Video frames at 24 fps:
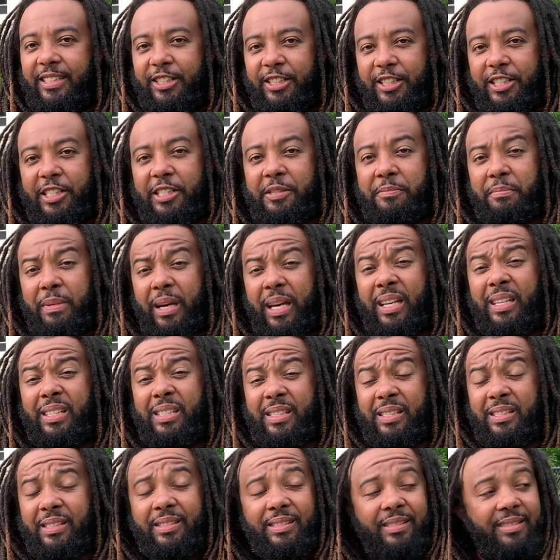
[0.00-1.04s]
amazing.
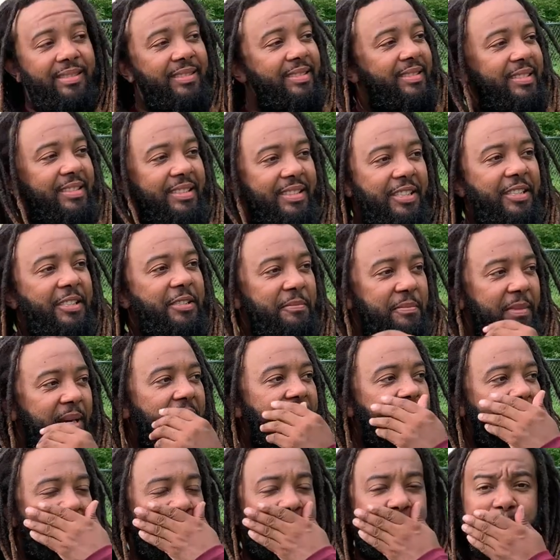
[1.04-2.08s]
She's
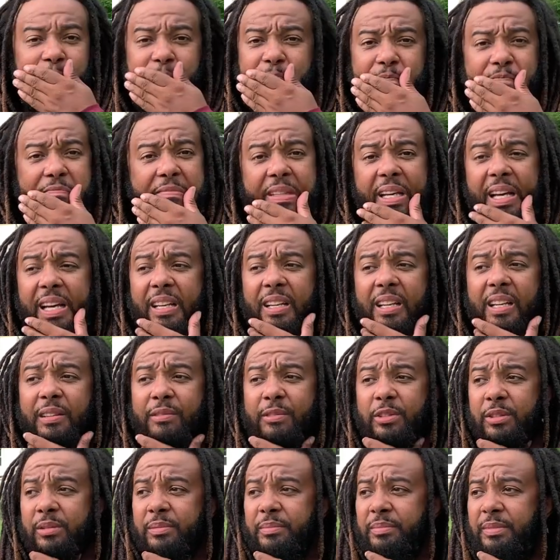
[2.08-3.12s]
amazing. I love
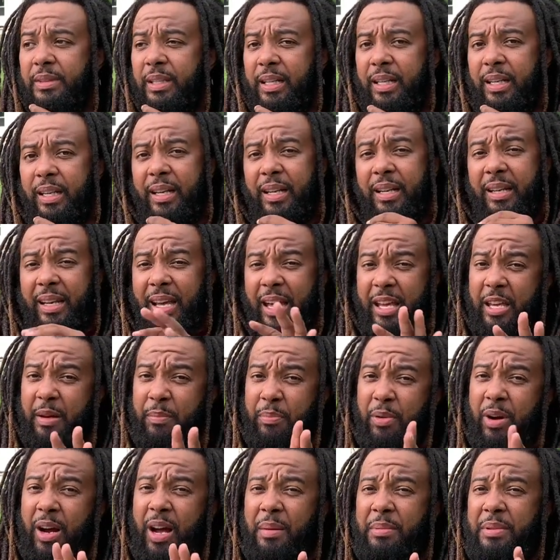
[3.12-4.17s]
her. Now you're
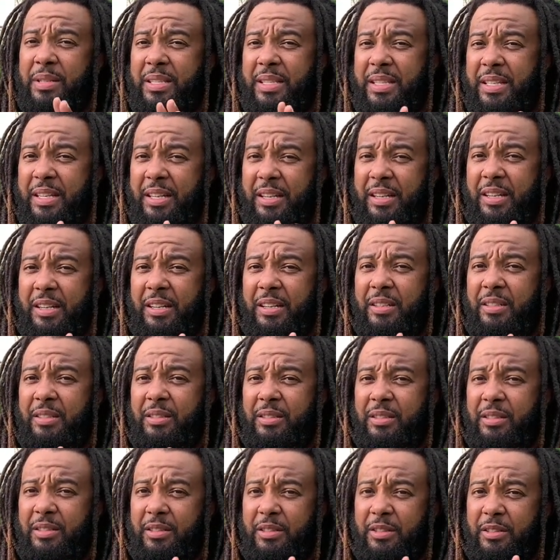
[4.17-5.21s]
probably sitting here
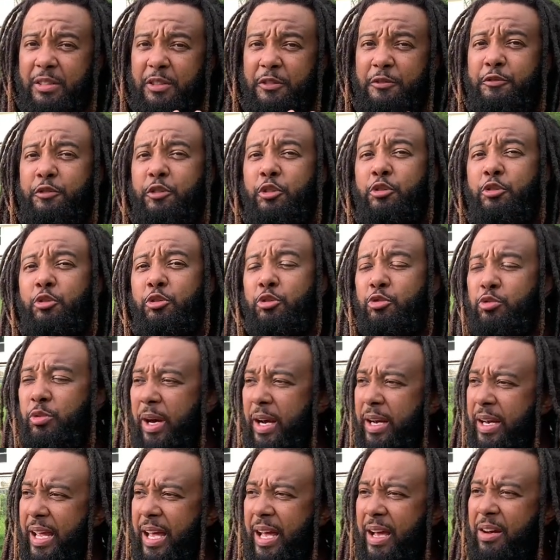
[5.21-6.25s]
confused right
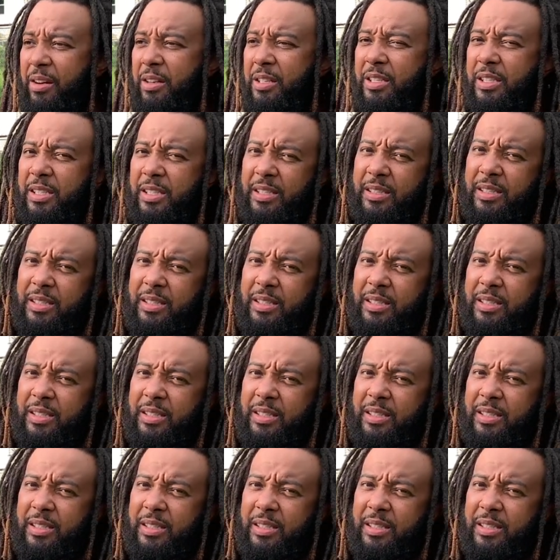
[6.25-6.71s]
now because